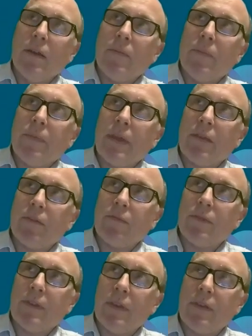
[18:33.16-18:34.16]
there's
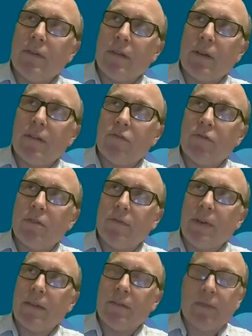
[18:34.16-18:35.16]
obviously the psychological
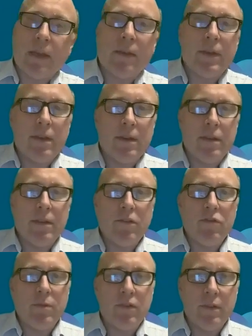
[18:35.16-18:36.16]
effects of having a
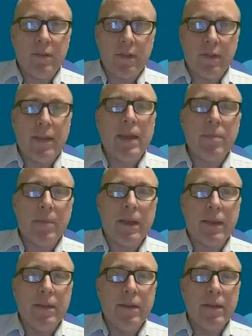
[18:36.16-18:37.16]
condition which is
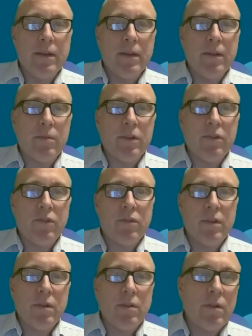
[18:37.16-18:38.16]
disabling, which,
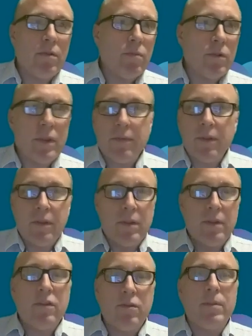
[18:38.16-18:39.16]
whatever the
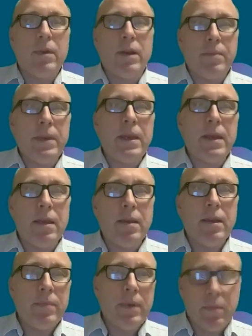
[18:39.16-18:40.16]
condition might be,
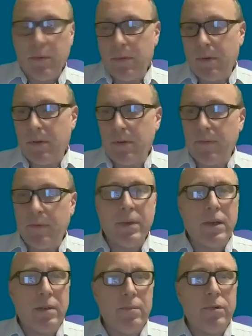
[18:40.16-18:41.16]
people can often
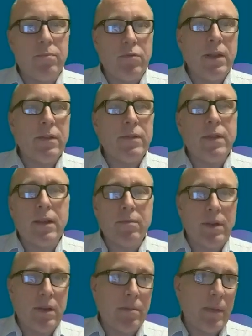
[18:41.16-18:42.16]
become depressed, they can
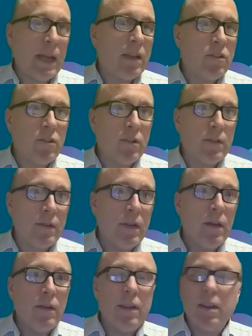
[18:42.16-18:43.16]
become anxious,
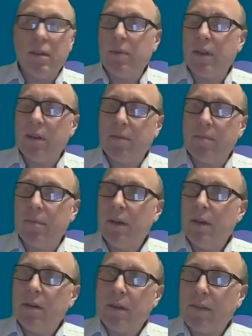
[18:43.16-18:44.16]
they can become
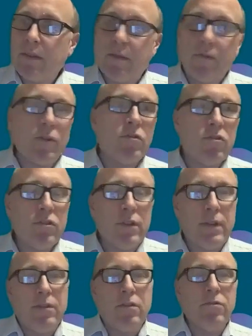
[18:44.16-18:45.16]

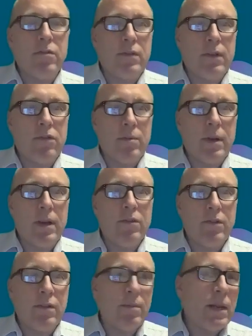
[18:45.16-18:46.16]
self-conscious in social
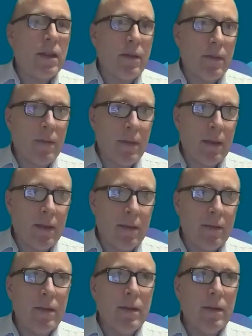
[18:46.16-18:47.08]
situations and many other things.